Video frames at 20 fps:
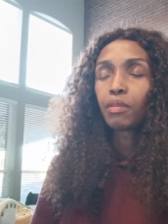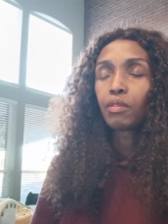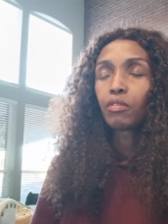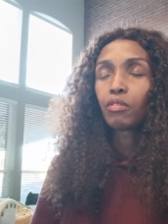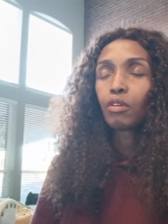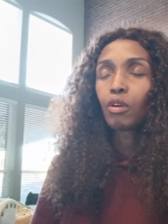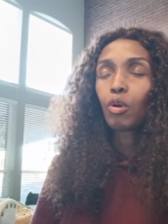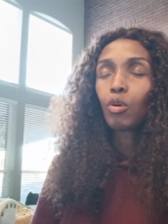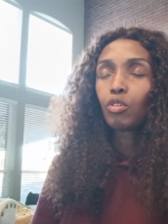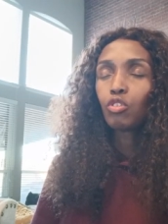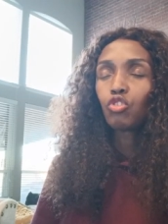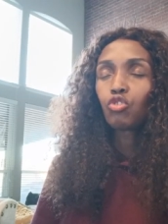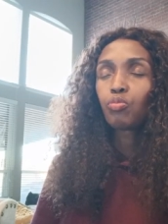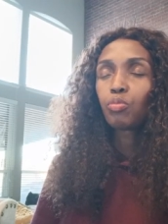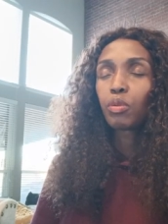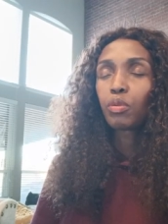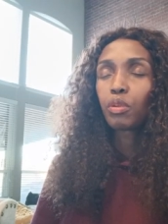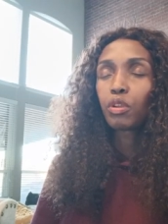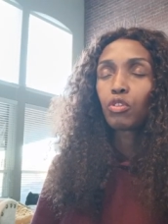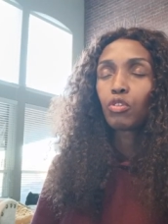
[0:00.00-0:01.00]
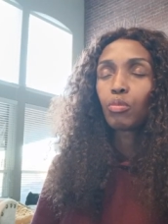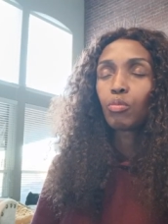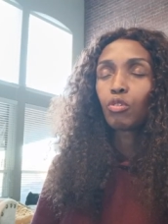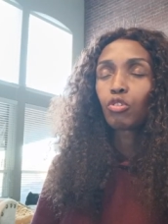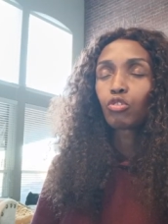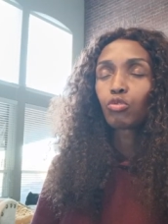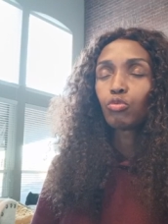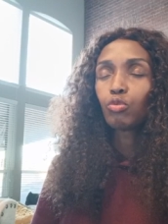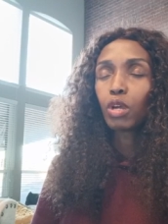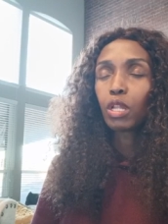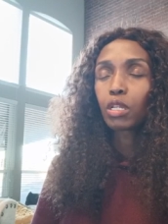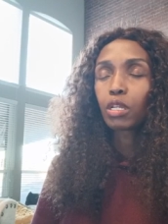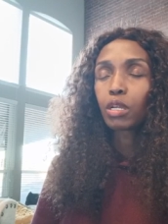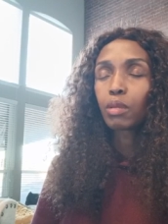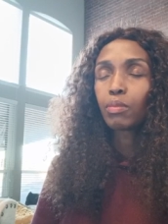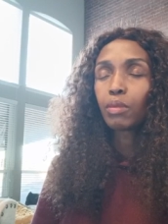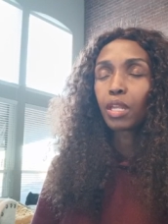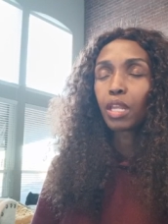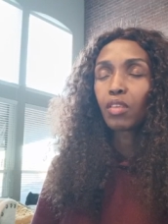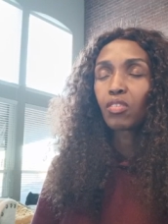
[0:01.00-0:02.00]
Holy Spirit, you're most
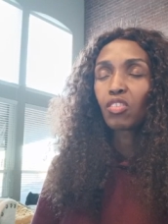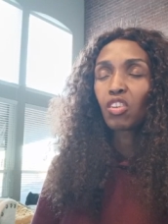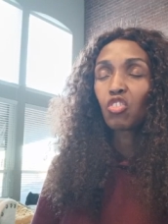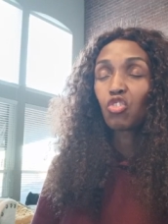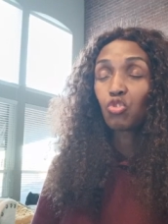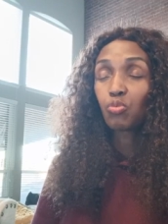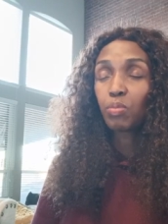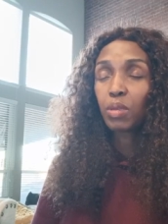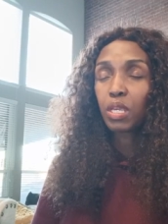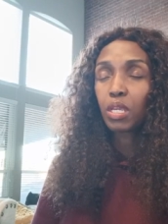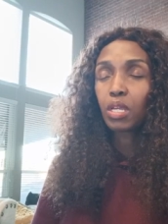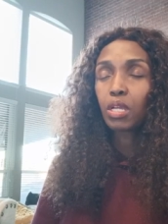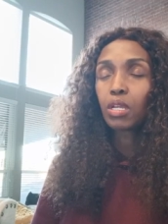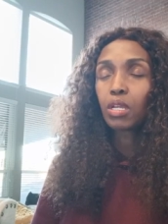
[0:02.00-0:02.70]
welcome that as I speak,